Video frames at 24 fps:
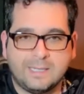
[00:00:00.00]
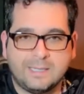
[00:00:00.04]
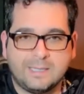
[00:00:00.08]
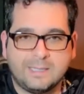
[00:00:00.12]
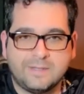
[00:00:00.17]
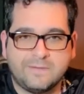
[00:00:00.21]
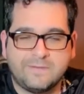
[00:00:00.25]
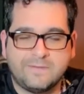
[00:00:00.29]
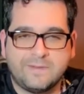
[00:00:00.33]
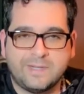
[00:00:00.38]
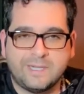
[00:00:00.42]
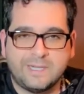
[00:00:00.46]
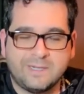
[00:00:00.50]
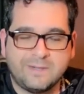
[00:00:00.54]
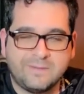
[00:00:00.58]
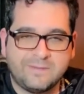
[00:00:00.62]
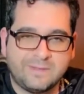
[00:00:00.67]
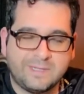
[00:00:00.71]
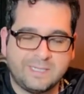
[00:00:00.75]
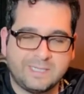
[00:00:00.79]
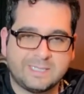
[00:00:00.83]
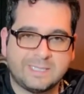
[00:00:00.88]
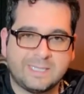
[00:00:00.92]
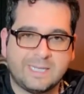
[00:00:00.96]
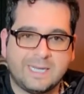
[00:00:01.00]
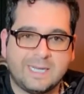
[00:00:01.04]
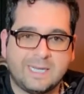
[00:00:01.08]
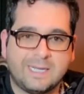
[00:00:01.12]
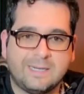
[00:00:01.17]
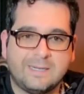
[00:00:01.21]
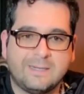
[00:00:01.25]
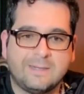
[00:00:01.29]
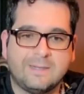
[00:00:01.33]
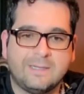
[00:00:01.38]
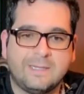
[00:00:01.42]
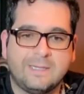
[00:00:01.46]
definitively
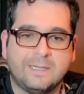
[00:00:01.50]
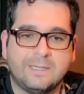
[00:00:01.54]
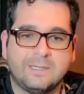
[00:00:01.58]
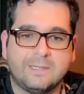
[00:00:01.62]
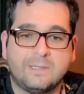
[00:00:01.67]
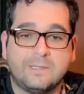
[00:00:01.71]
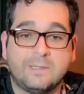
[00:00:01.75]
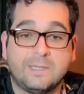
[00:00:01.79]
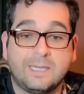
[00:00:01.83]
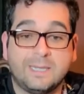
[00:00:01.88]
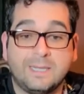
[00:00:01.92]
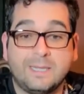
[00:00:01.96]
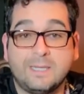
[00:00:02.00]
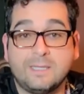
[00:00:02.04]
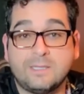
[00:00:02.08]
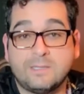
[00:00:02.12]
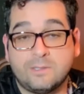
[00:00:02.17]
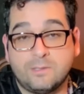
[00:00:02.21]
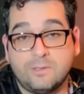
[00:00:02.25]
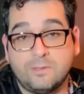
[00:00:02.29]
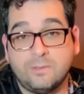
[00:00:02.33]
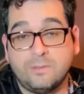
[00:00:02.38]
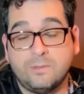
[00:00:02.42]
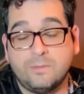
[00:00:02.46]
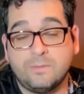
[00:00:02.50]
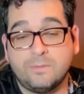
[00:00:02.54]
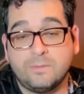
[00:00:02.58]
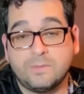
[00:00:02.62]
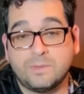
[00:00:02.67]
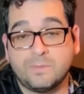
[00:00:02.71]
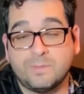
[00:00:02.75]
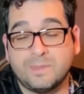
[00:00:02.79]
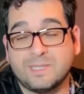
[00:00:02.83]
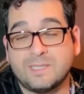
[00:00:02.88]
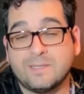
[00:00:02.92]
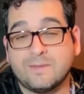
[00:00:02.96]
said, in at least 2
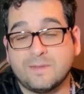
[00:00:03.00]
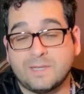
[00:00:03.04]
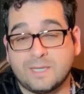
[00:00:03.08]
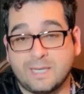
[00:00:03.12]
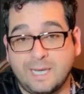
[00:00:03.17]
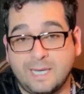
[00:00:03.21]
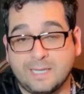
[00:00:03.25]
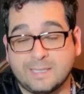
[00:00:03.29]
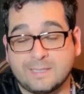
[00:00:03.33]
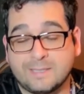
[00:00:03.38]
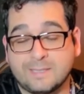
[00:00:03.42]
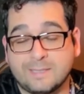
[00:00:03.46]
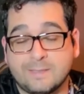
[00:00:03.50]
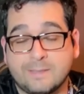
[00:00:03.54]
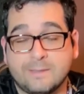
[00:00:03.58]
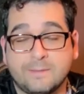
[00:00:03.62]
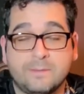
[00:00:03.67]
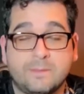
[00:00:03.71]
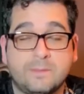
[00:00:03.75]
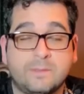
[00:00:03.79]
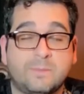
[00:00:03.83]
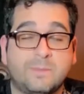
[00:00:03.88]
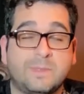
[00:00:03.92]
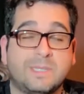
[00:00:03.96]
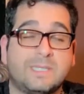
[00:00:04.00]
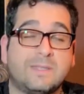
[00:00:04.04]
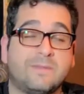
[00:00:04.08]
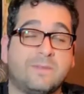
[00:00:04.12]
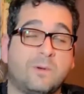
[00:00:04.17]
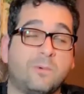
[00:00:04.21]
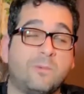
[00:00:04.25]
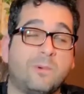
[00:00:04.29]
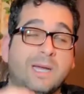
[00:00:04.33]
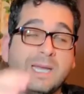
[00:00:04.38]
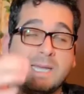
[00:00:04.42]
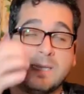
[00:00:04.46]
specific cases,
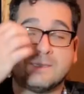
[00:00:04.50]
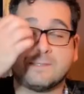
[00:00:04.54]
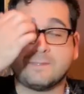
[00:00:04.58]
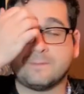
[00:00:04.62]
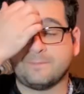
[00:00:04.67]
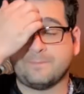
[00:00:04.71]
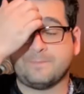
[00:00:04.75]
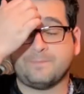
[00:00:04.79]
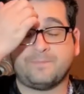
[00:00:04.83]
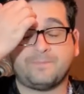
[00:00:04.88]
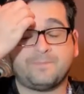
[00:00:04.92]
specific ways,